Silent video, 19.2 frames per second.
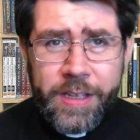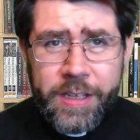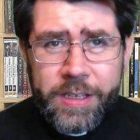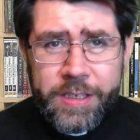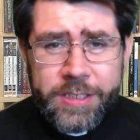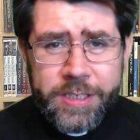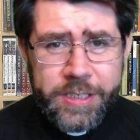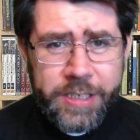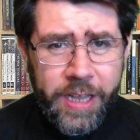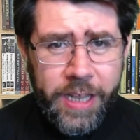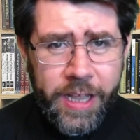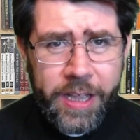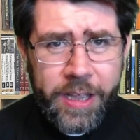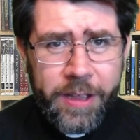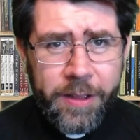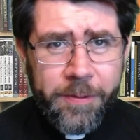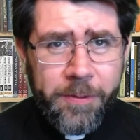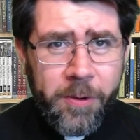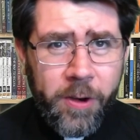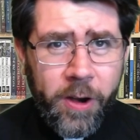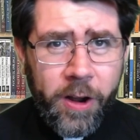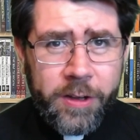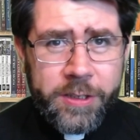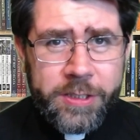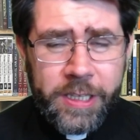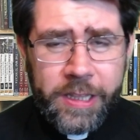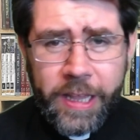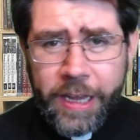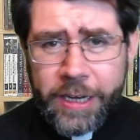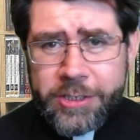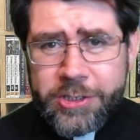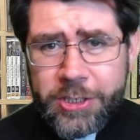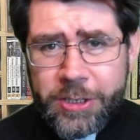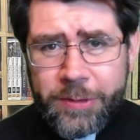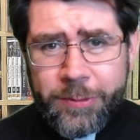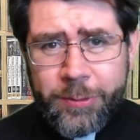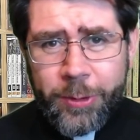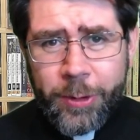Today, for our
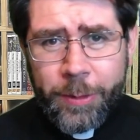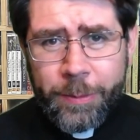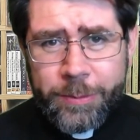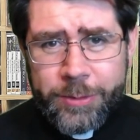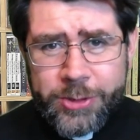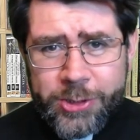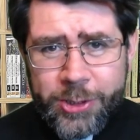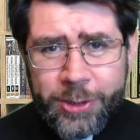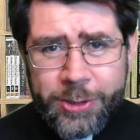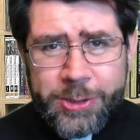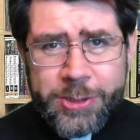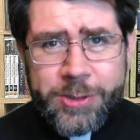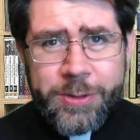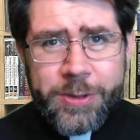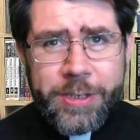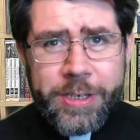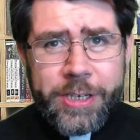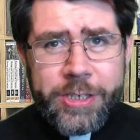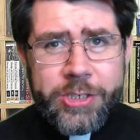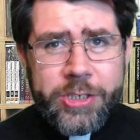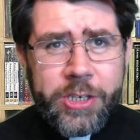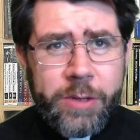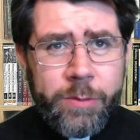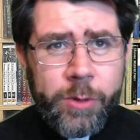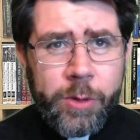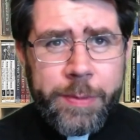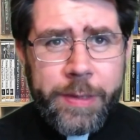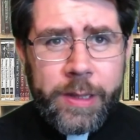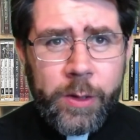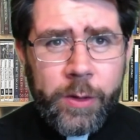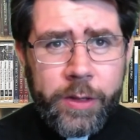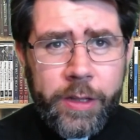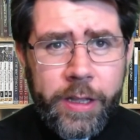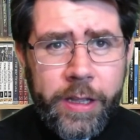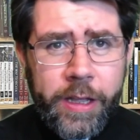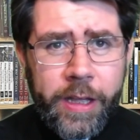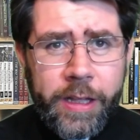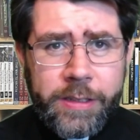selection from church tradition, we'll be
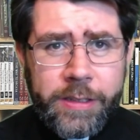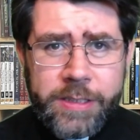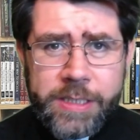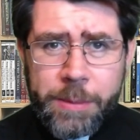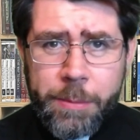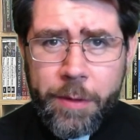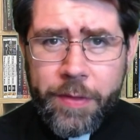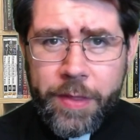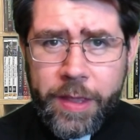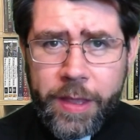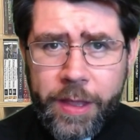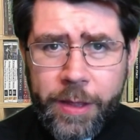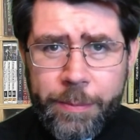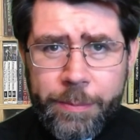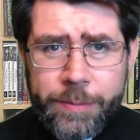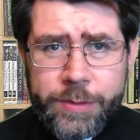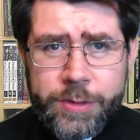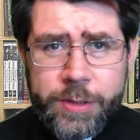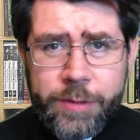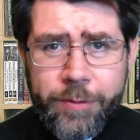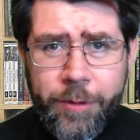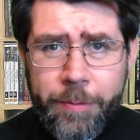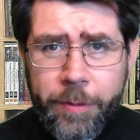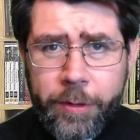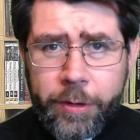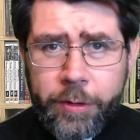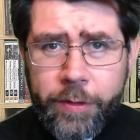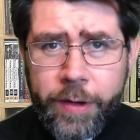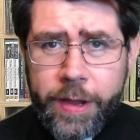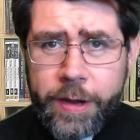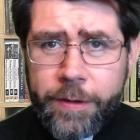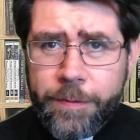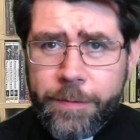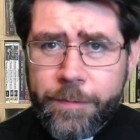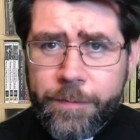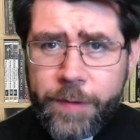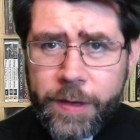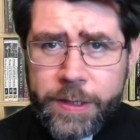looking at some of the hymns from the great
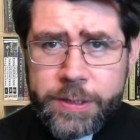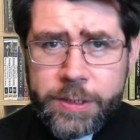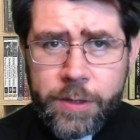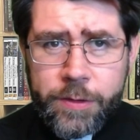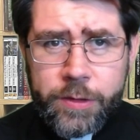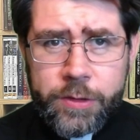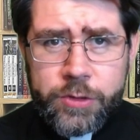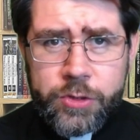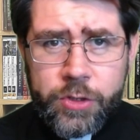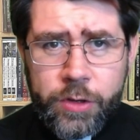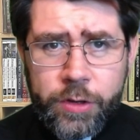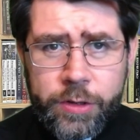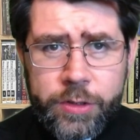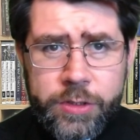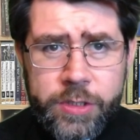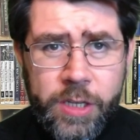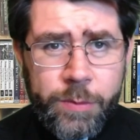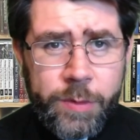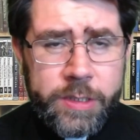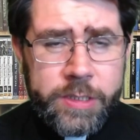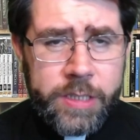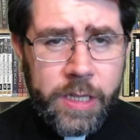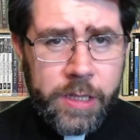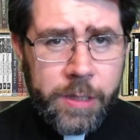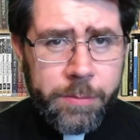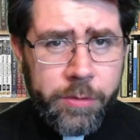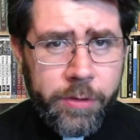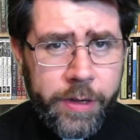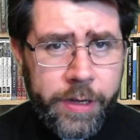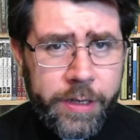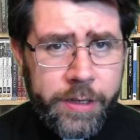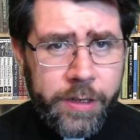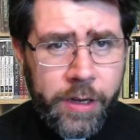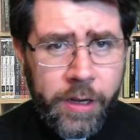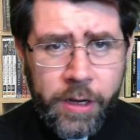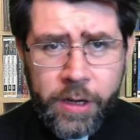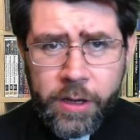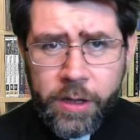feast of the church that we celebrate
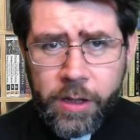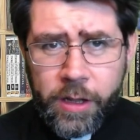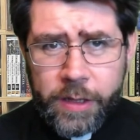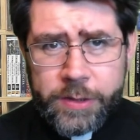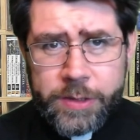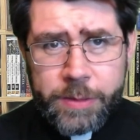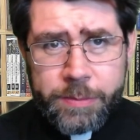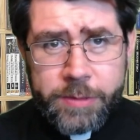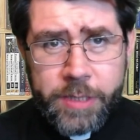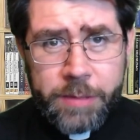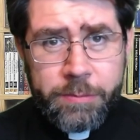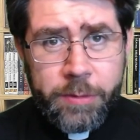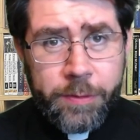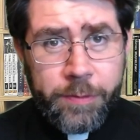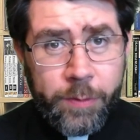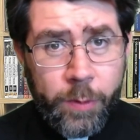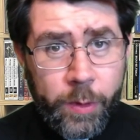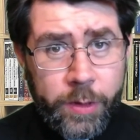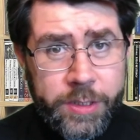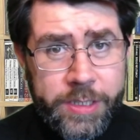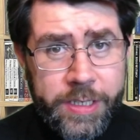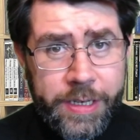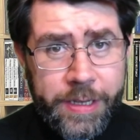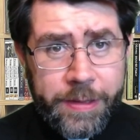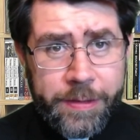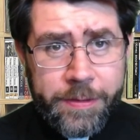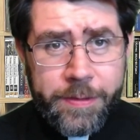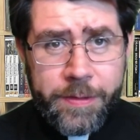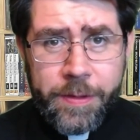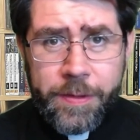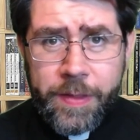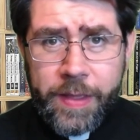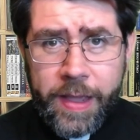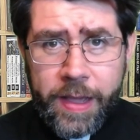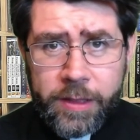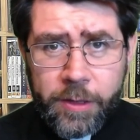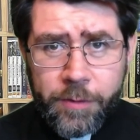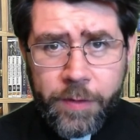on September 14th,
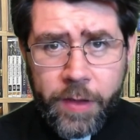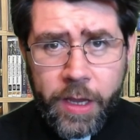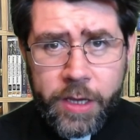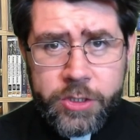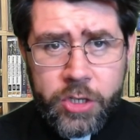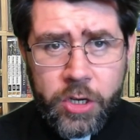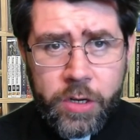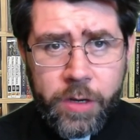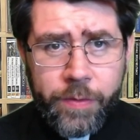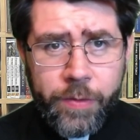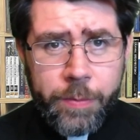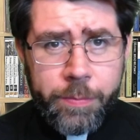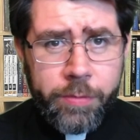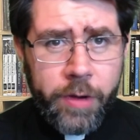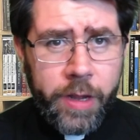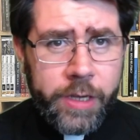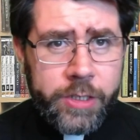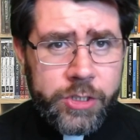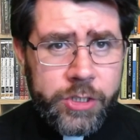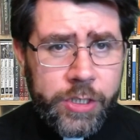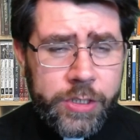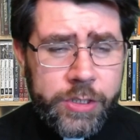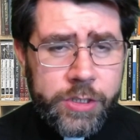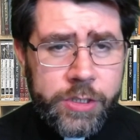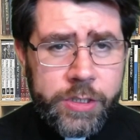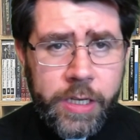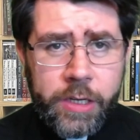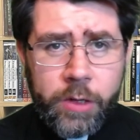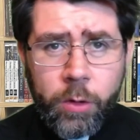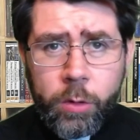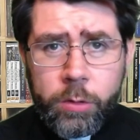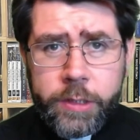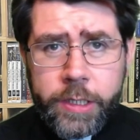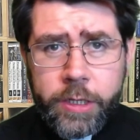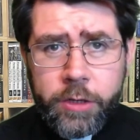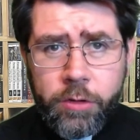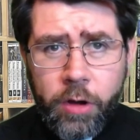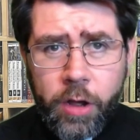the Elevation of the Precious and
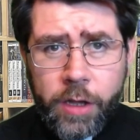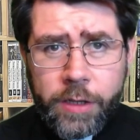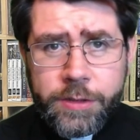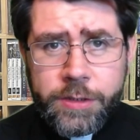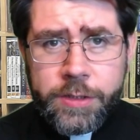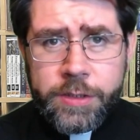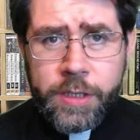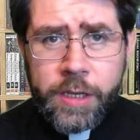Holy Cross.